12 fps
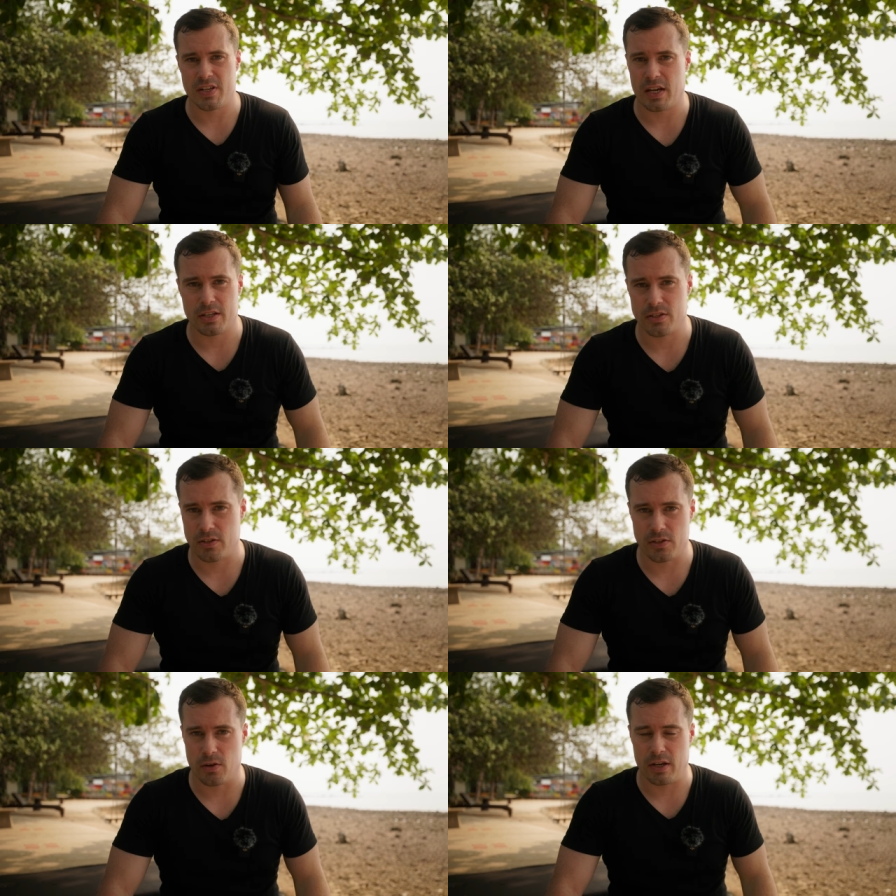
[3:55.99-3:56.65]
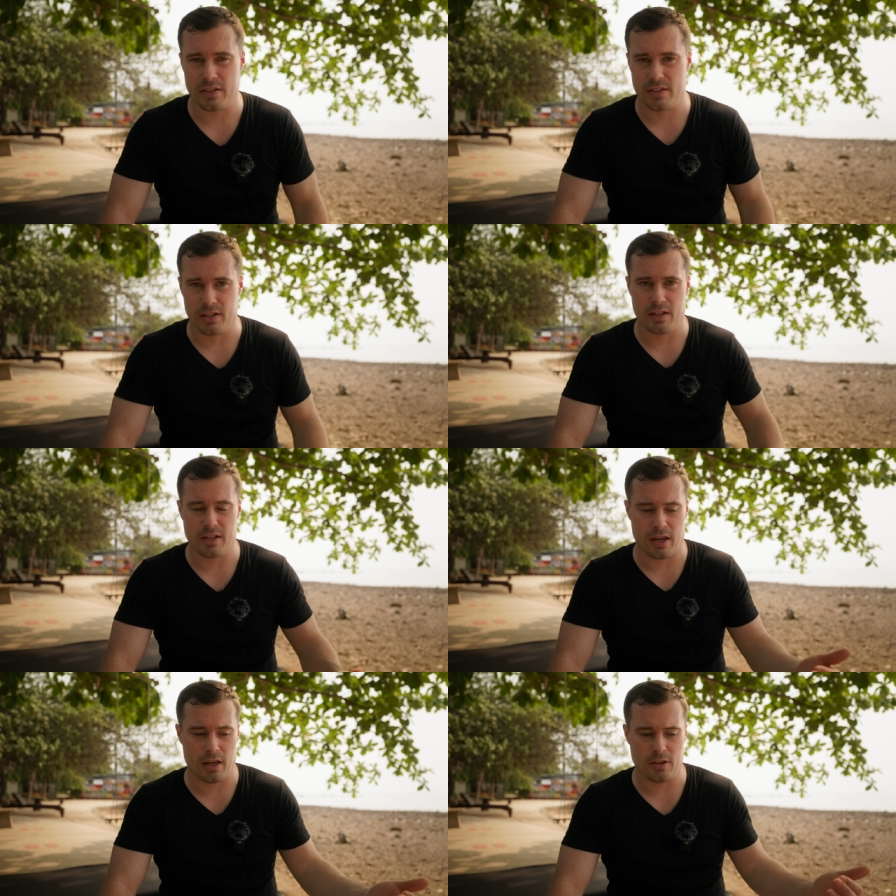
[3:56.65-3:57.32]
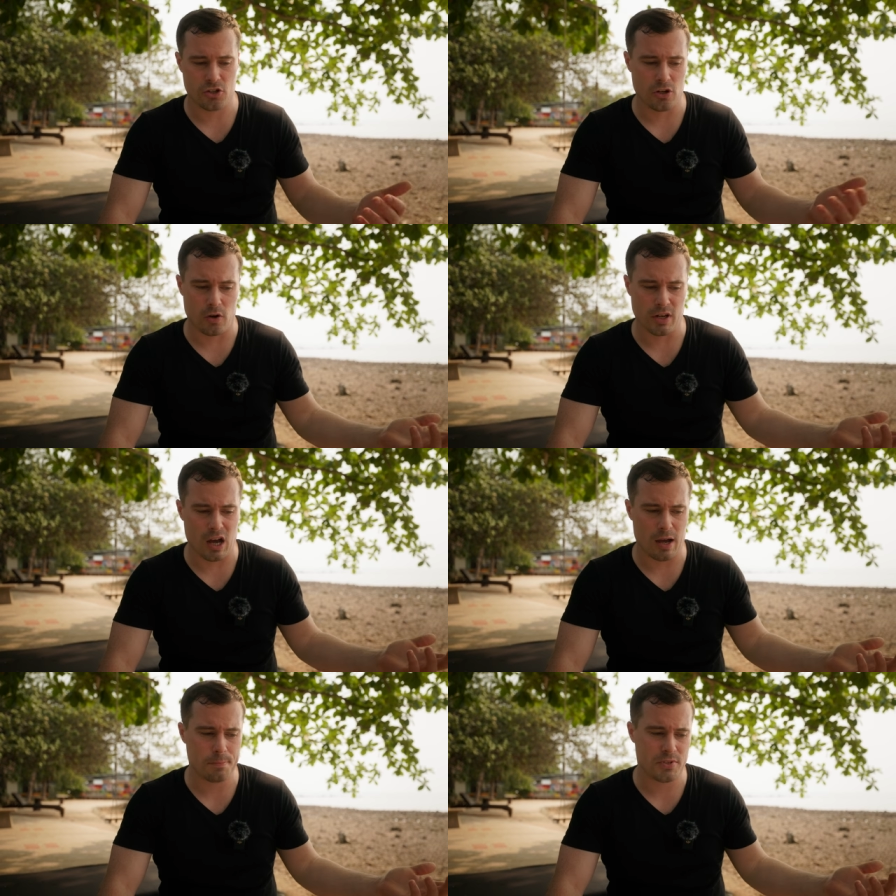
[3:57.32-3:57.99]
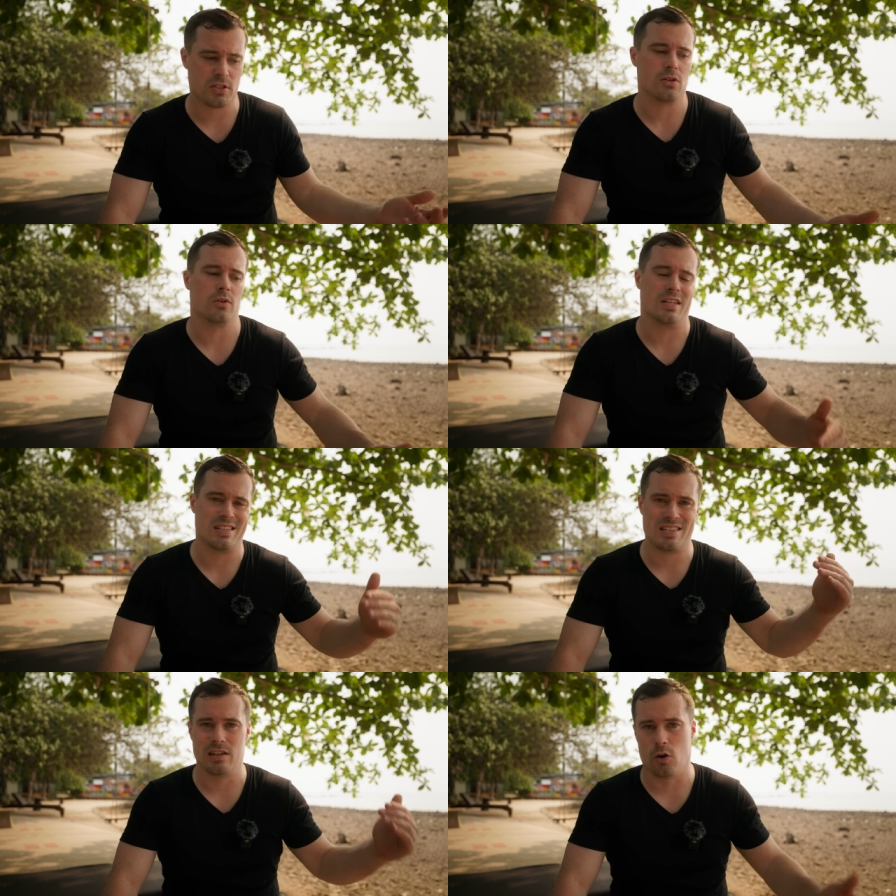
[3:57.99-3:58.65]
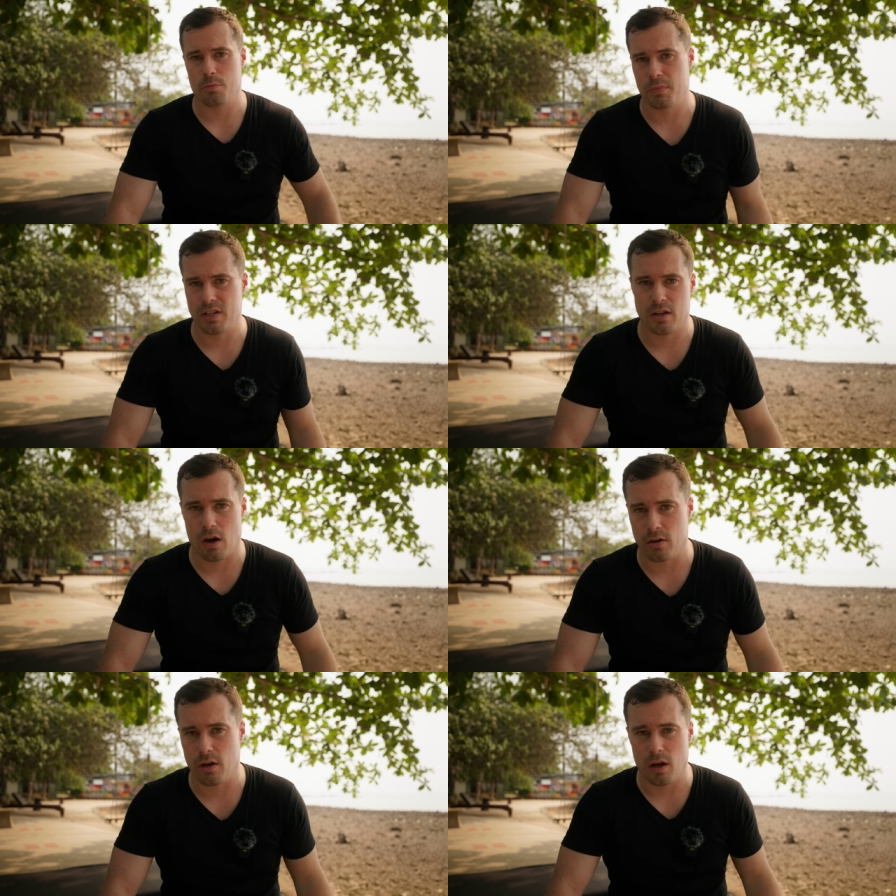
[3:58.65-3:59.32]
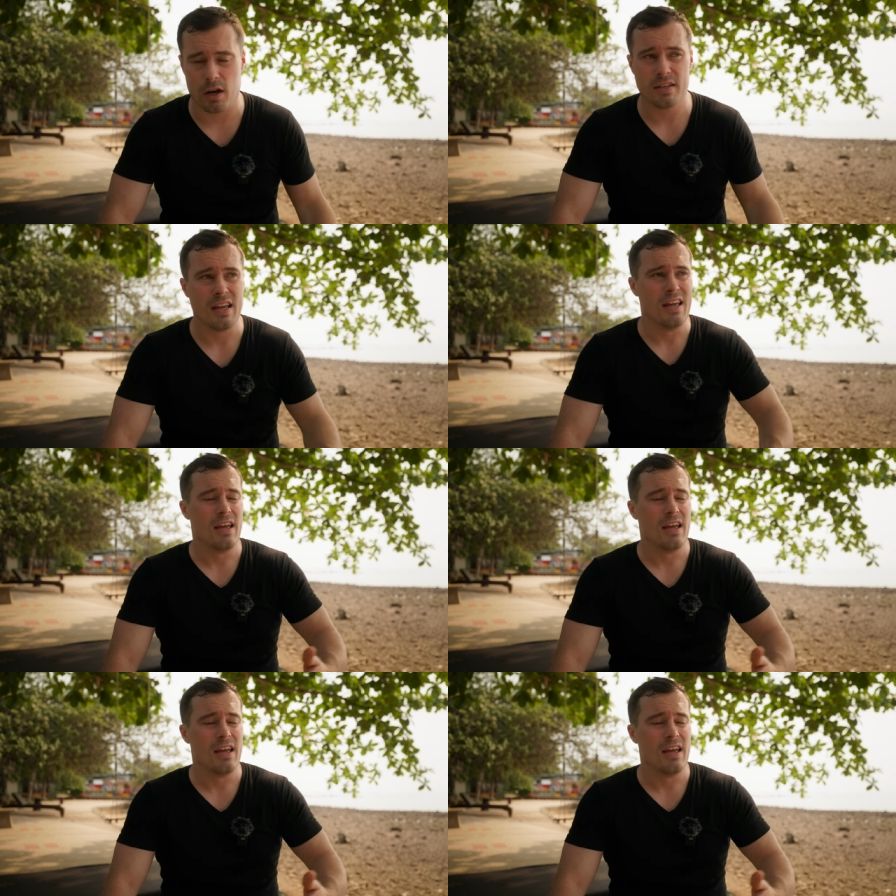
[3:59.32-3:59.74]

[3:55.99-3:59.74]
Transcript: seconds or so until they showed up, so that slowed me down a lot,